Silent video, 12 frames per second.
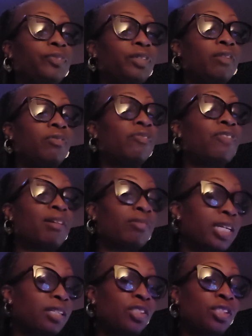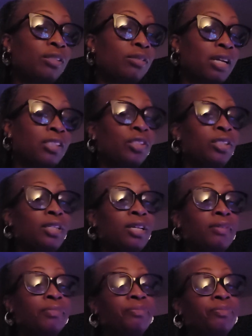of the foundation, I should
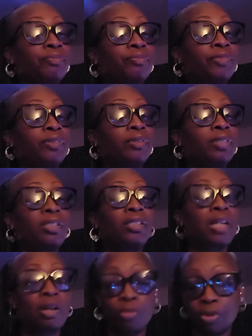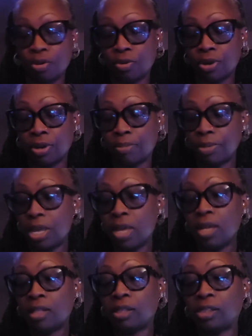say, because it's not a program.
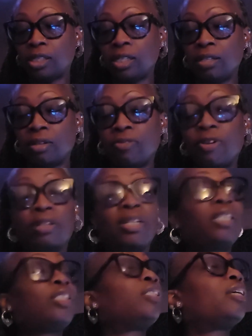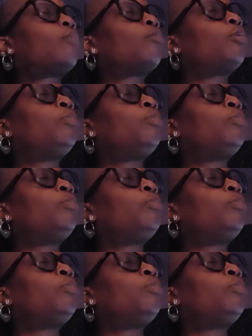The seeding of the foundation that I